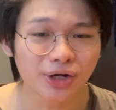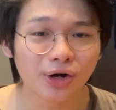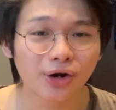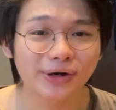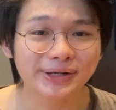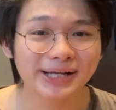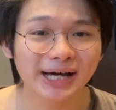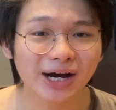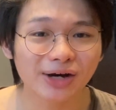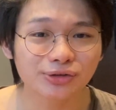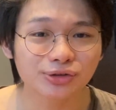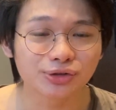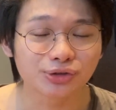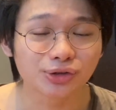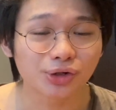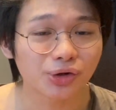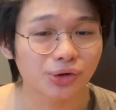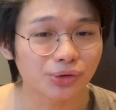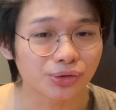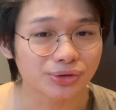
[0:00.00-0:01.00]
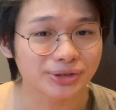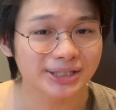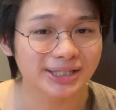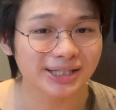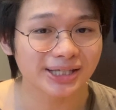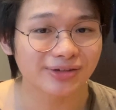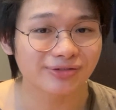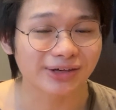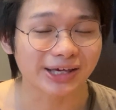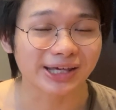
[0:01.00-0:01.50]
on how to not only
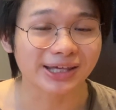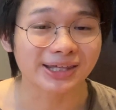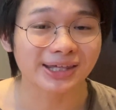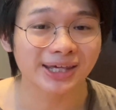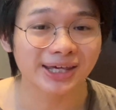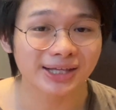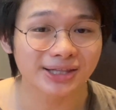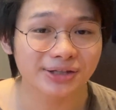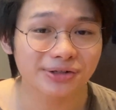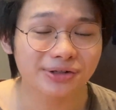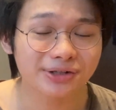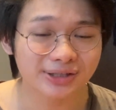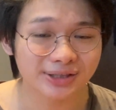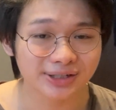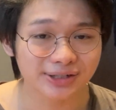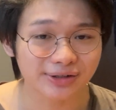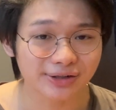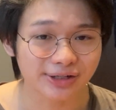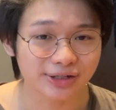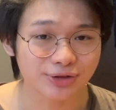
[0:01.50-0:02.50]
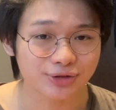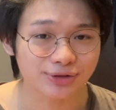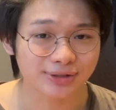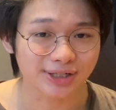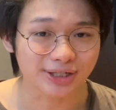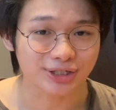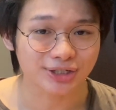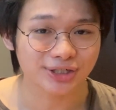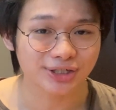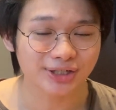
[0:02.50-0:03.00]
give a killer clear
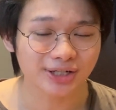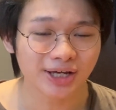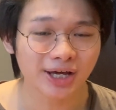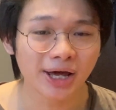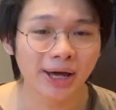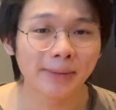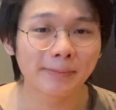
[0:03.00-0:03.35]
introduction,